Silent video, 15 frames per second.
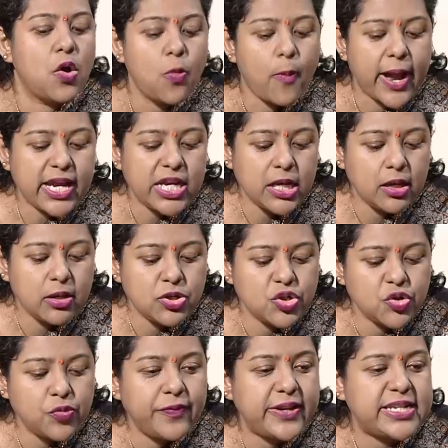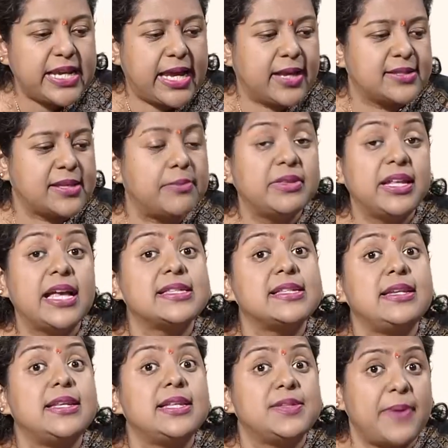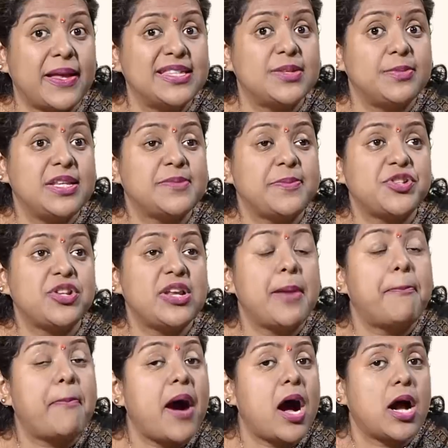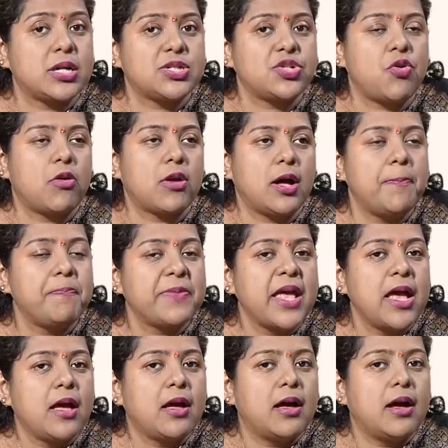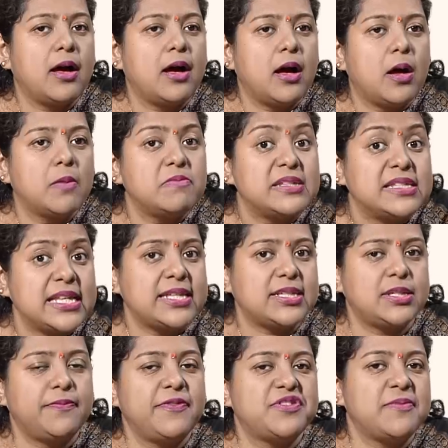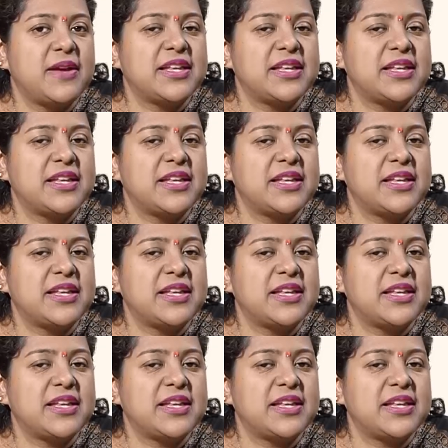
Why should we take something as indispensable, especially a part or a system which